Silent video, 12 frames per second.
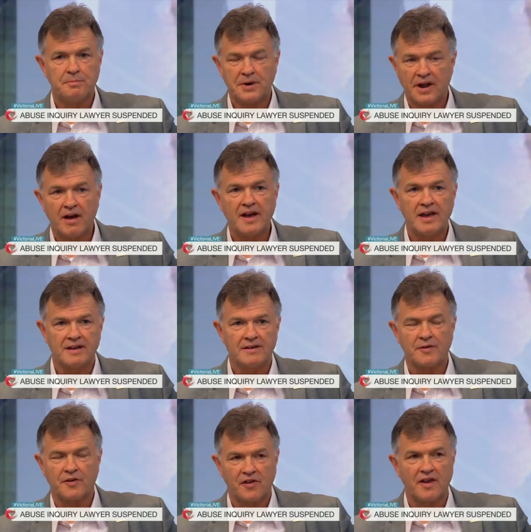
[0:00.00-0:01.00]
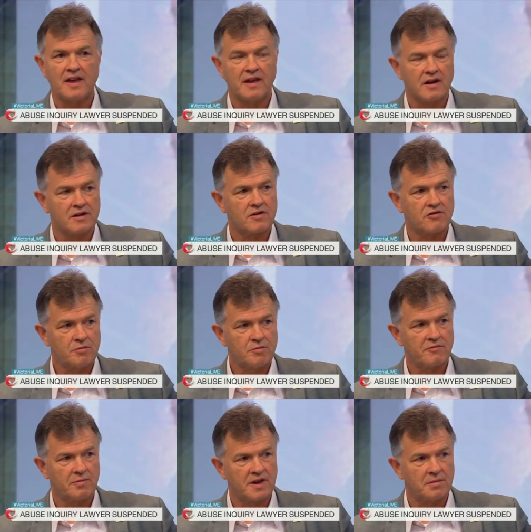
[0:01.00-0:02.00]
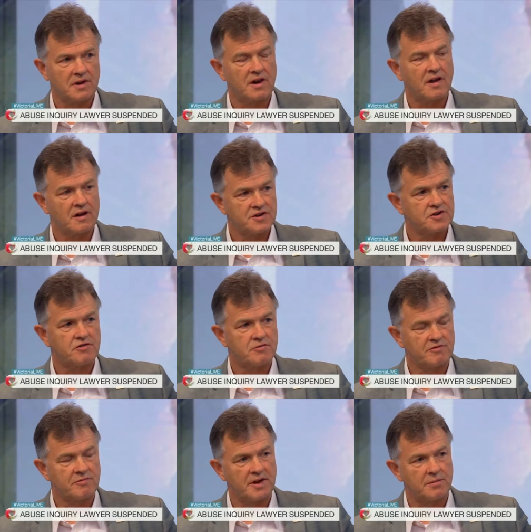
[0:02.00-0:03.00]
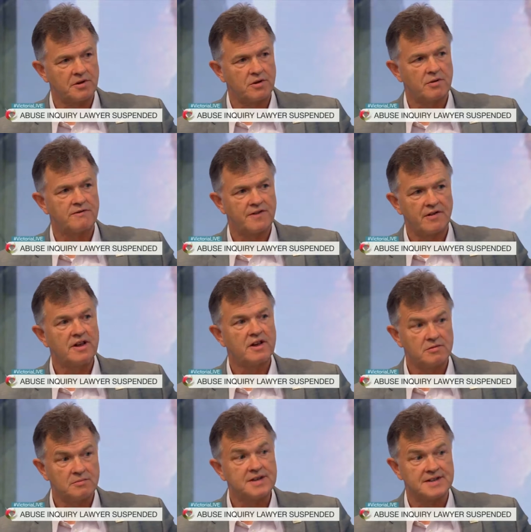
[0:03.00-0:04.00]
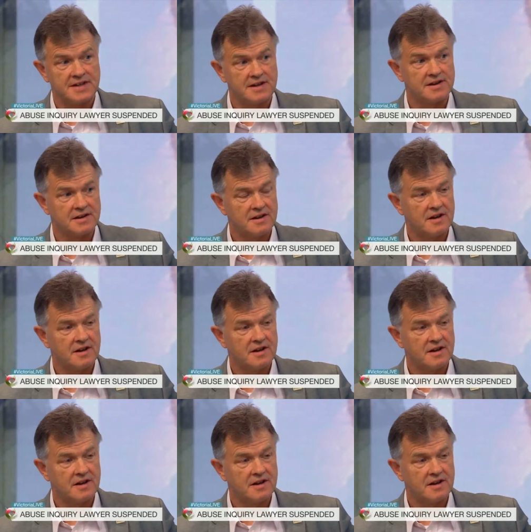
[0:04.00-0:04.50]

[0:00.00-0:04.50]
But I see a group of people, a large group of people, who are very committed